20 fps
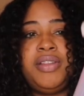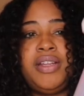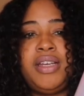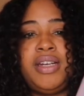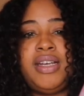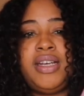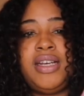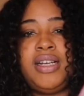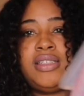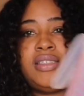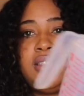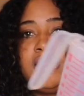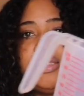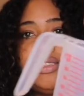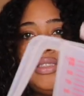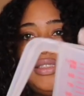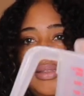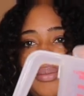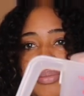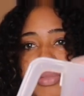then it has
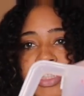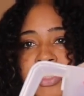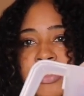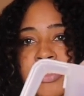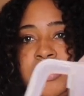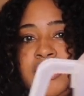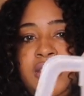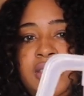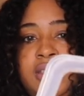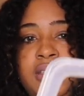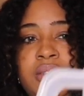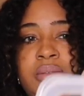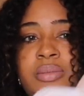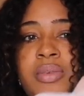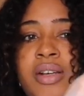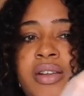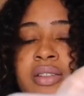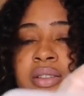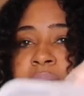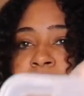the metric system
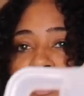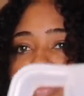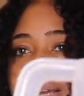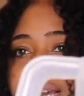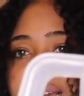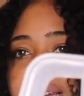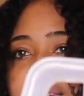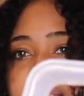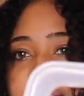on the back